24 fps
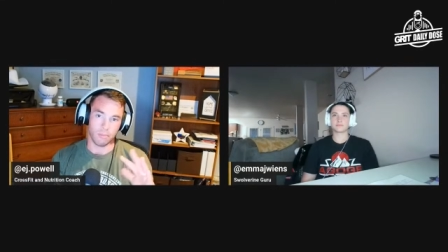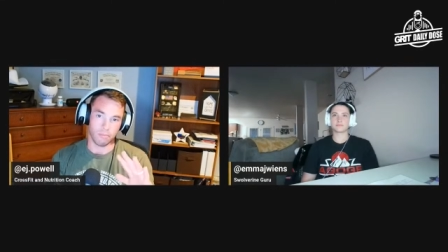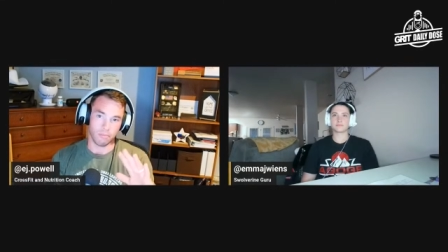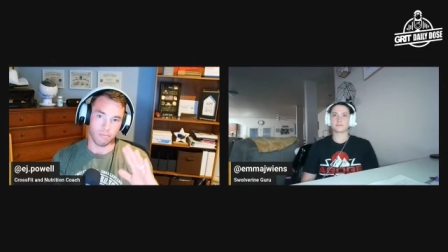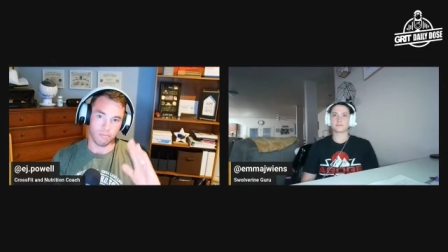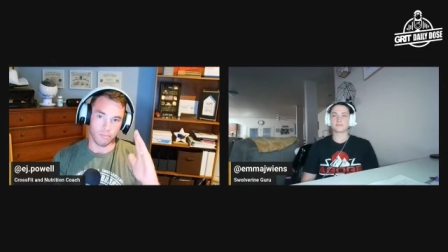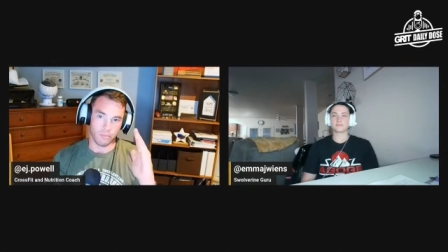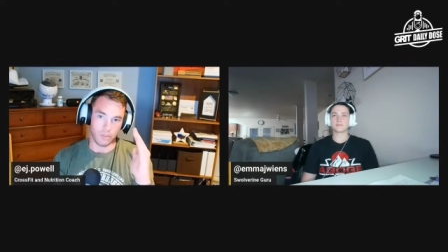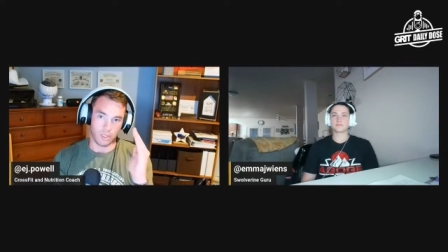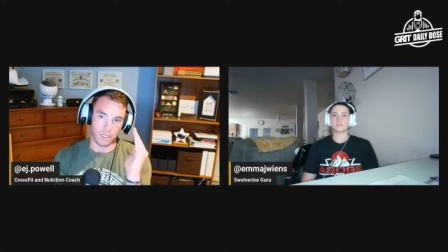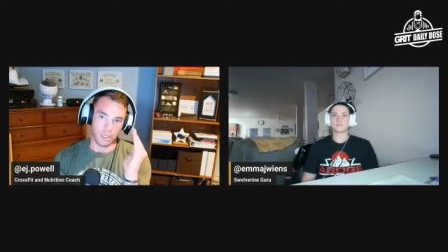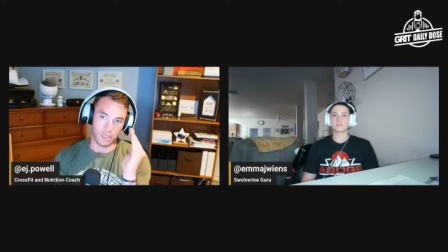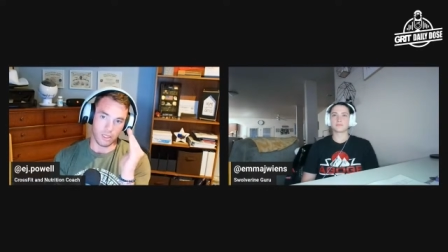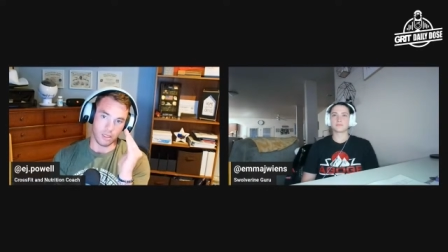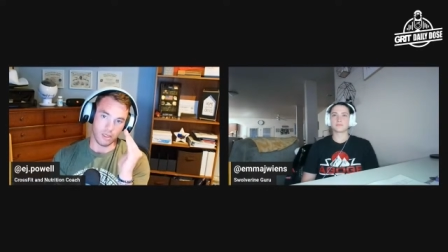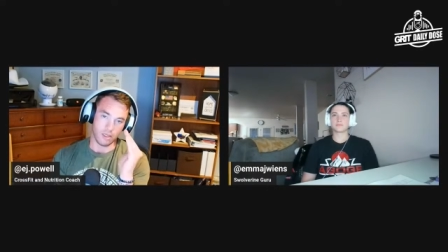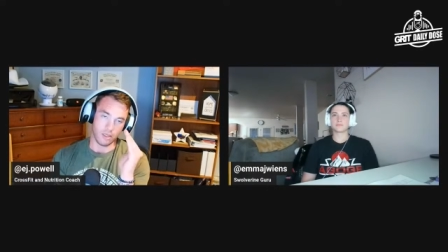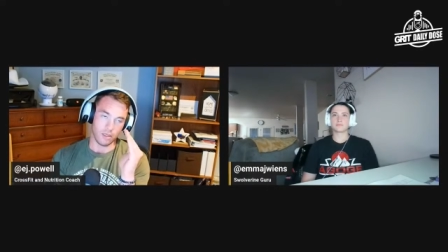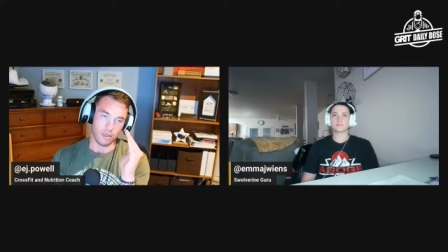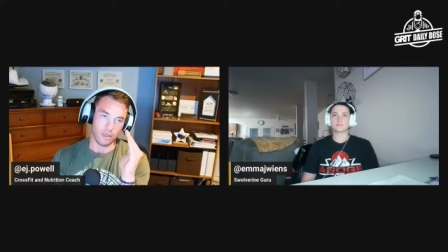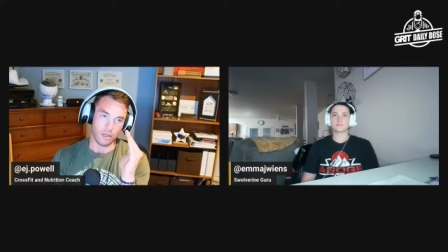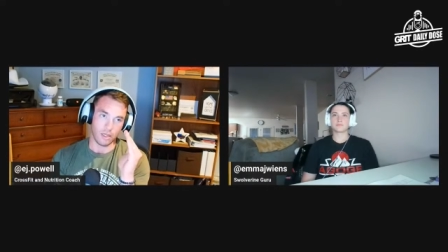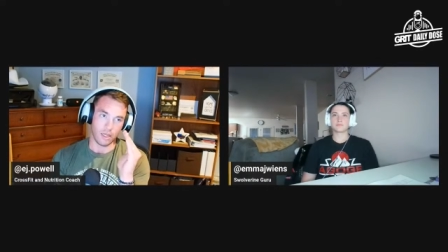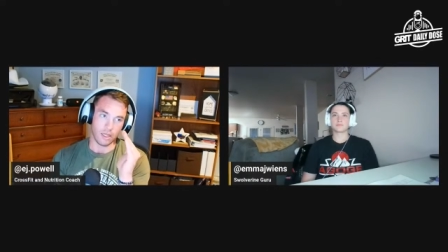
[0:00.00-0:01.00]
It can
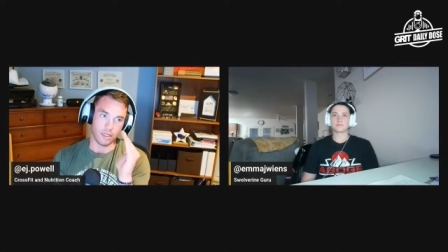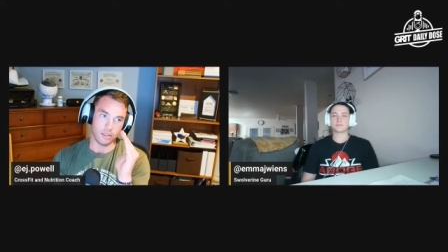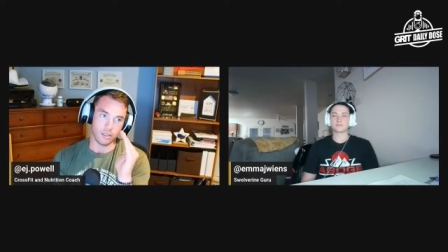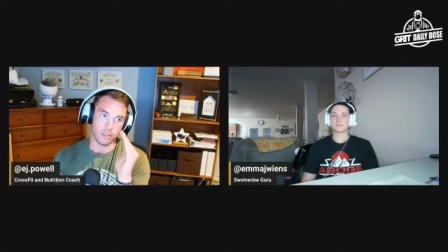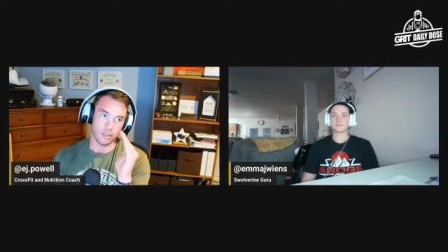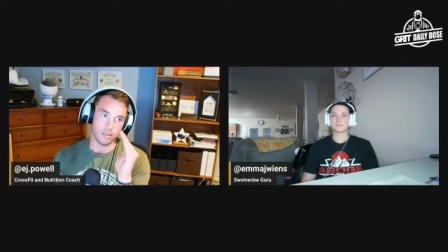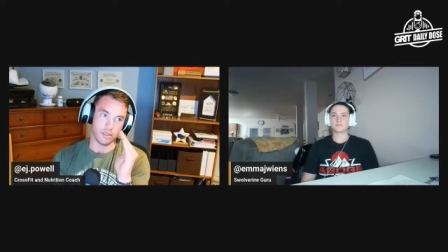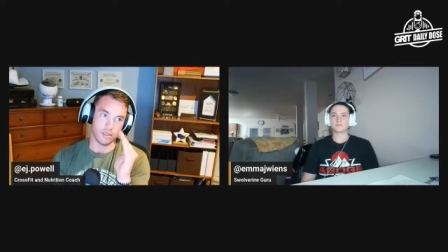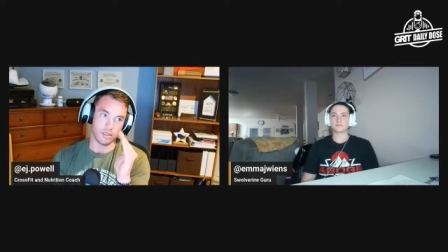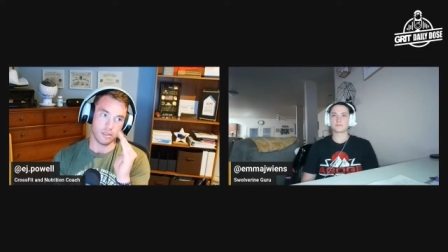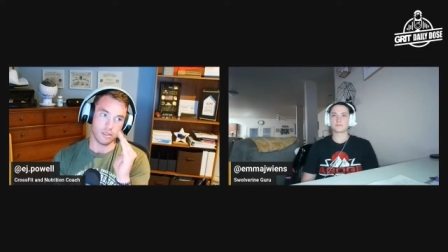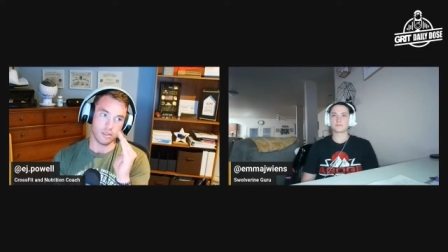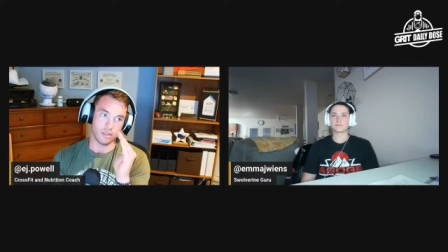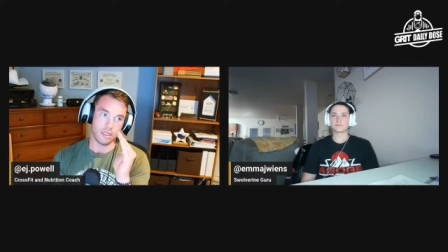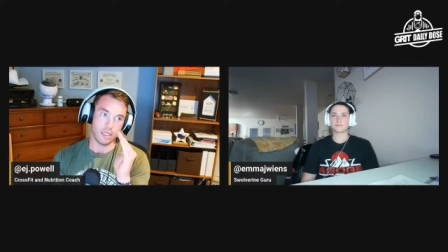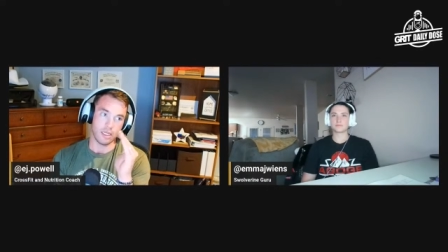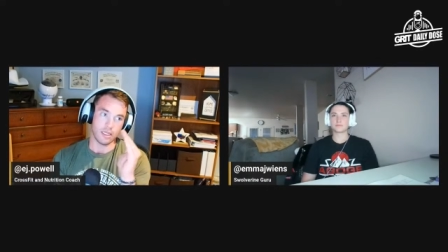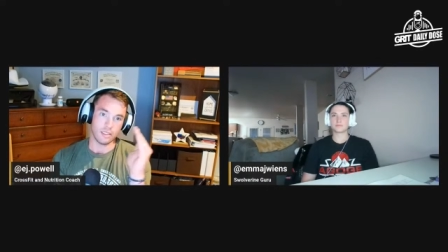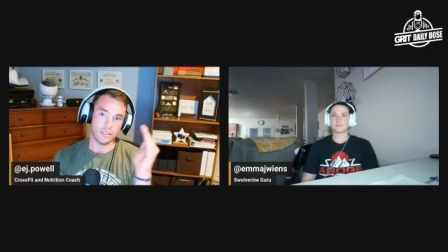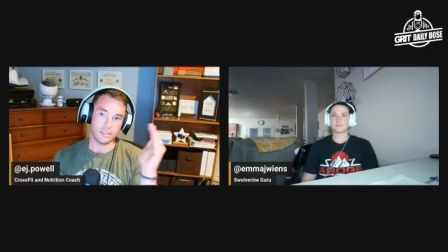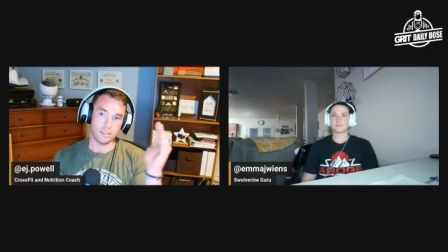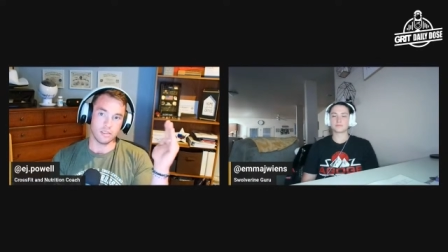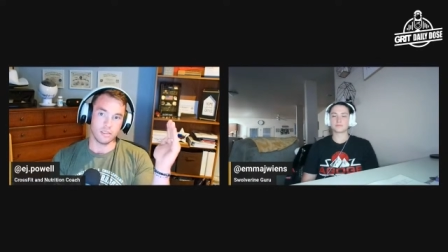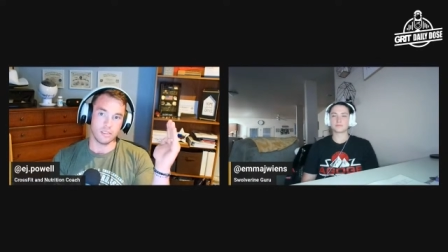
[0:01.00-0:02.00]
has a
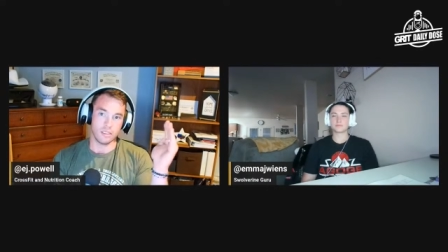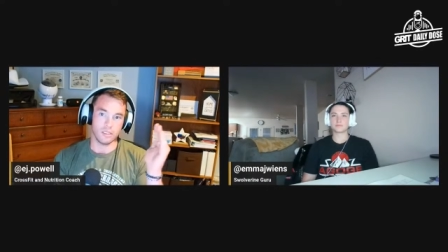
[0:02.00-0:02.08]
tendency